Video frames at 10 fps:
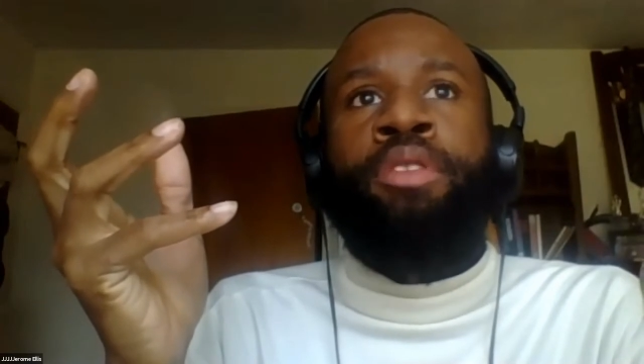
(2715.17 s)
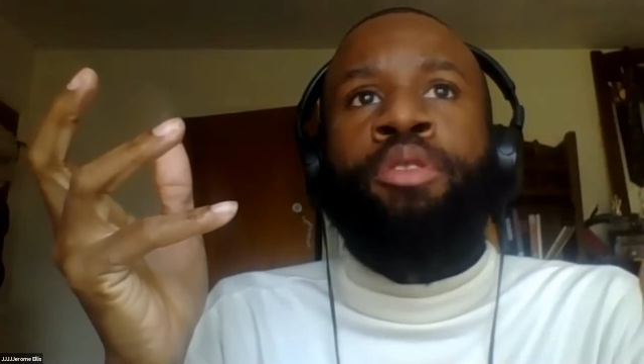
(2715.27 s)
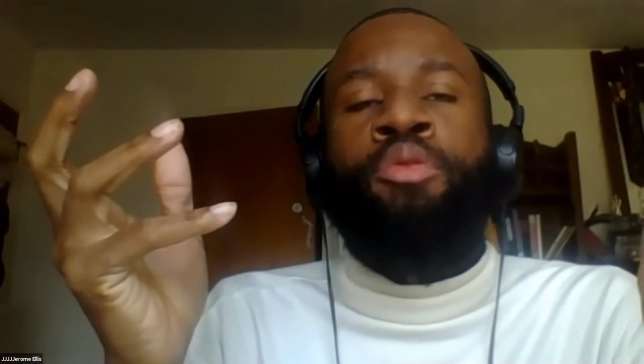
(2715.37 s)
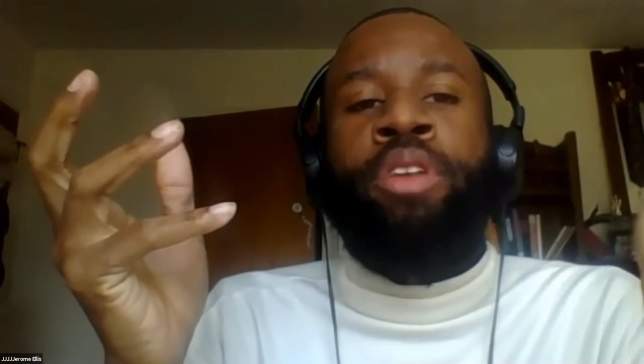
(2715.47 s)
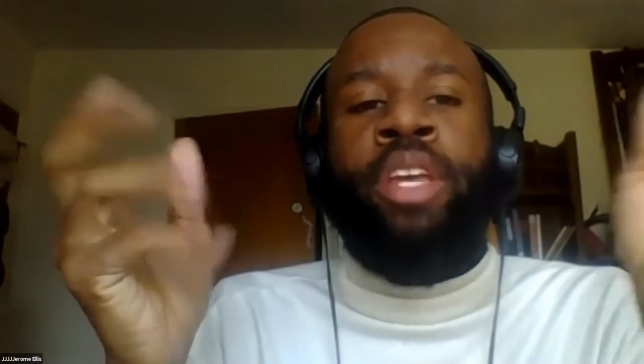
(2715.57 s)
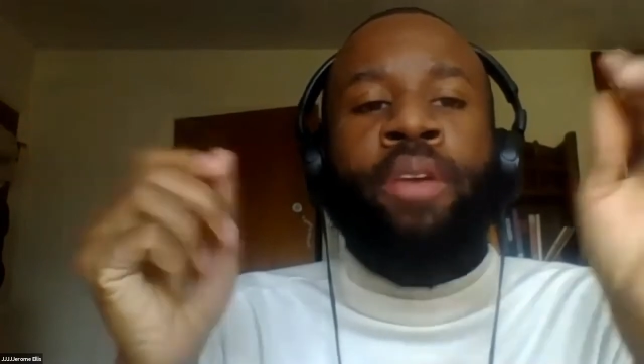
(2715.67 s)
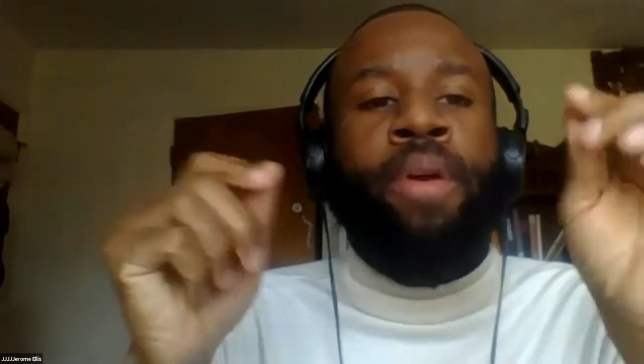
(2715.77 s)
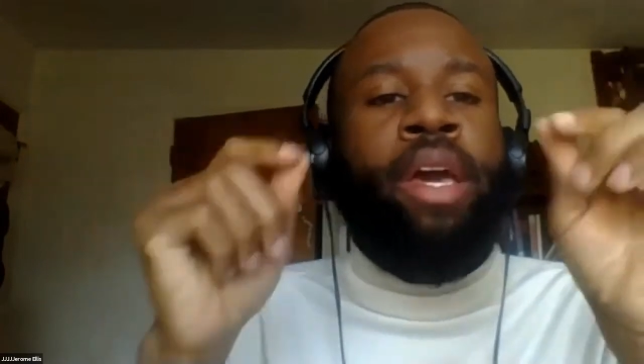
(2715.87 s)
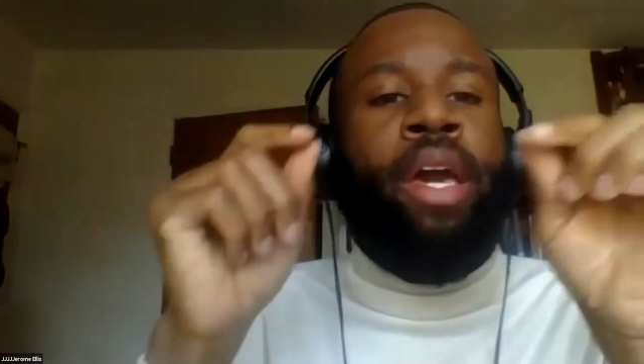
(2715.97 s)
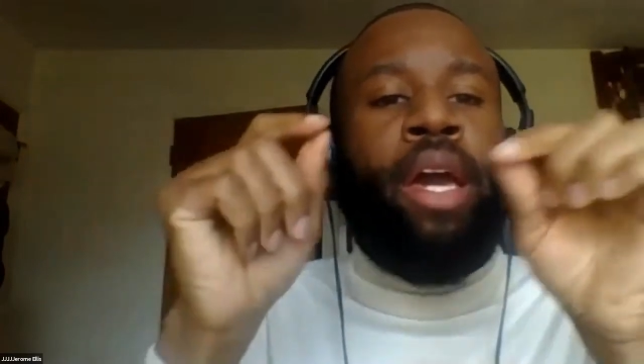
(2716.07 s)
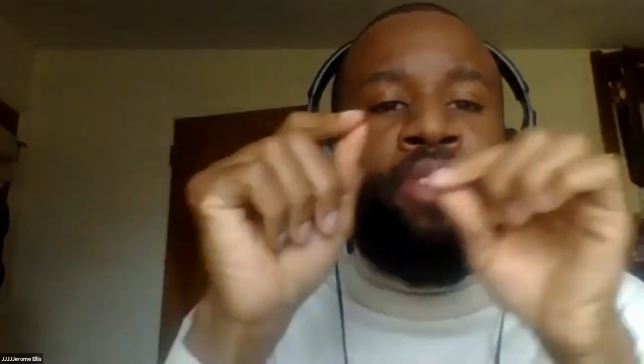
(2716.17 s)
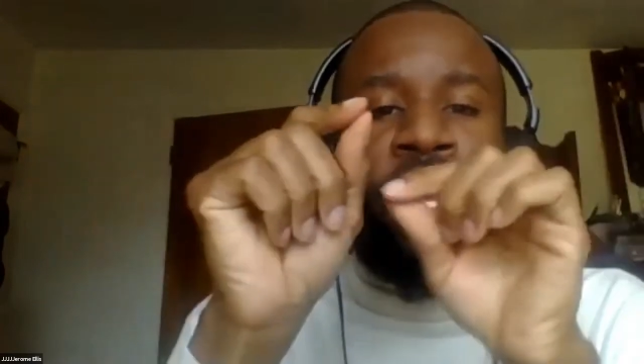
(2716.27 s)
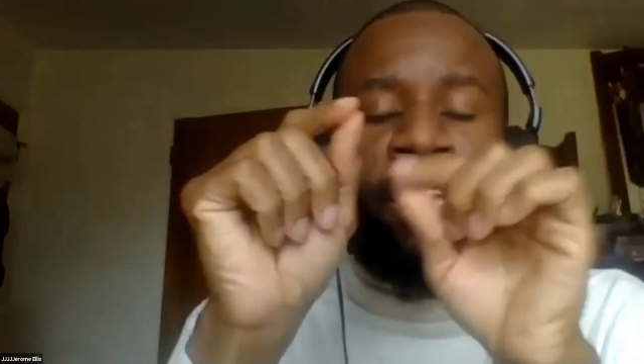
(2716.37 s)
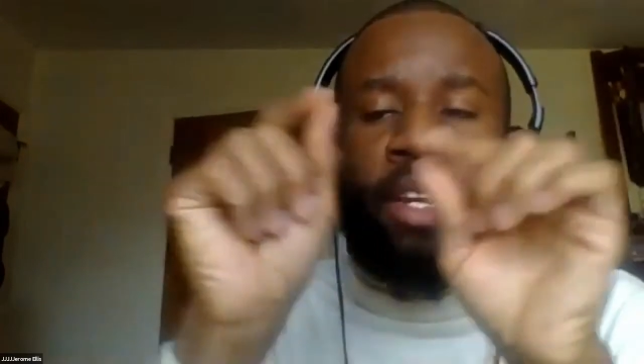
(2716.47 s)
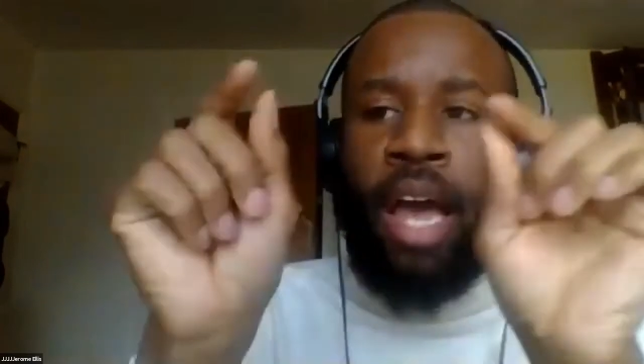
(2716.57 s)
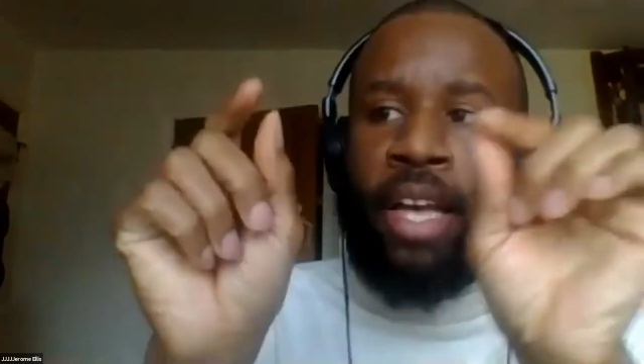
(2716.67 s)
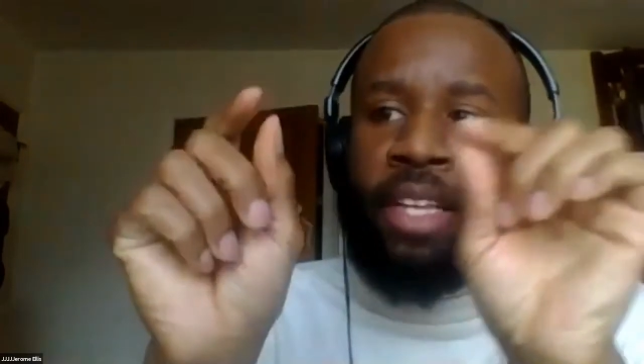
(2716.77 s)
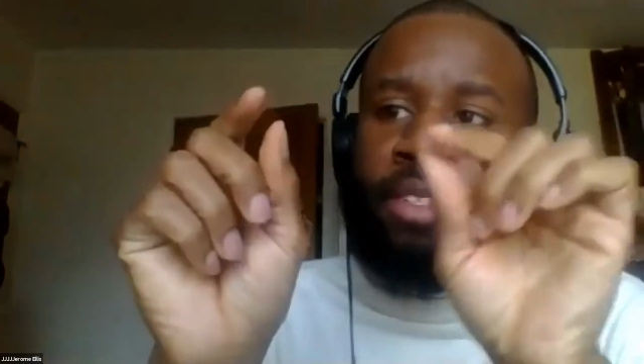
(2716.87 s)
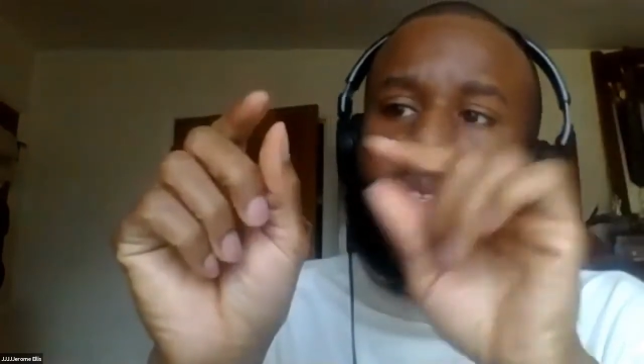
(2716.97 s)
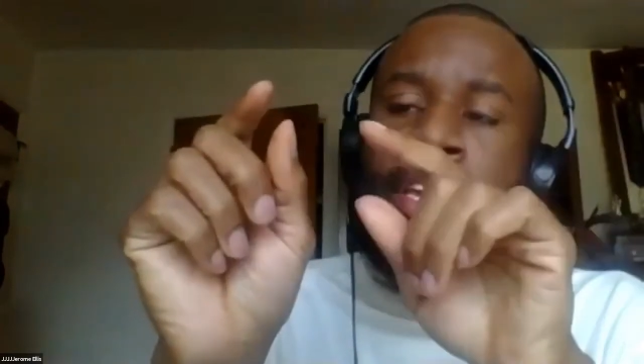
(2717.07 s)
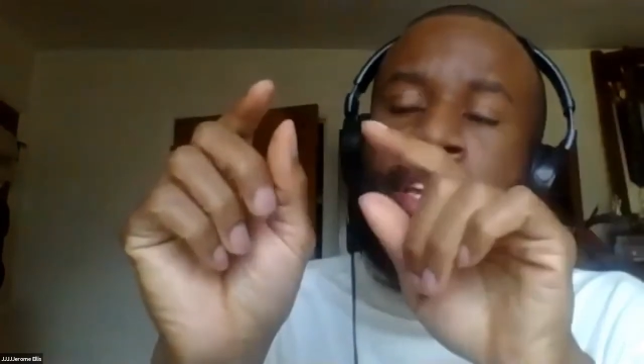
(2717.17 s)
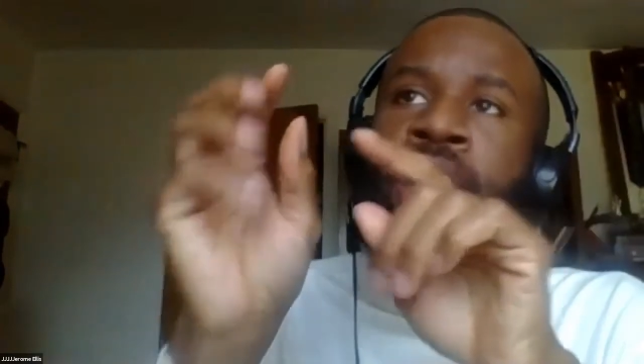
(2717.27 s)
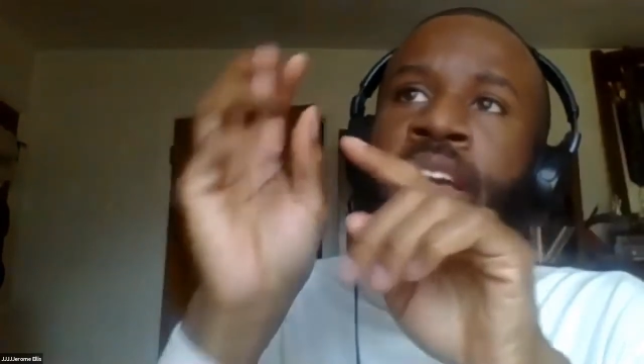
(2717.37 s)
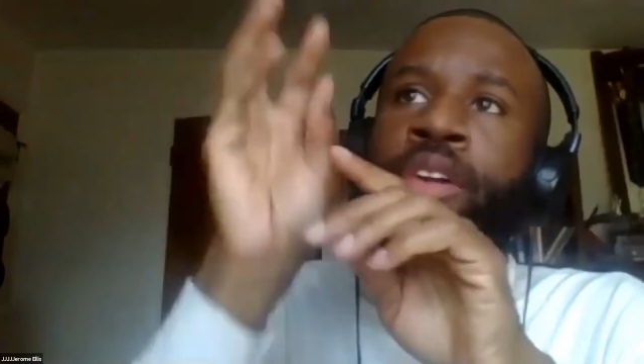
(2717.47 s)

a recording, and then I can isolate,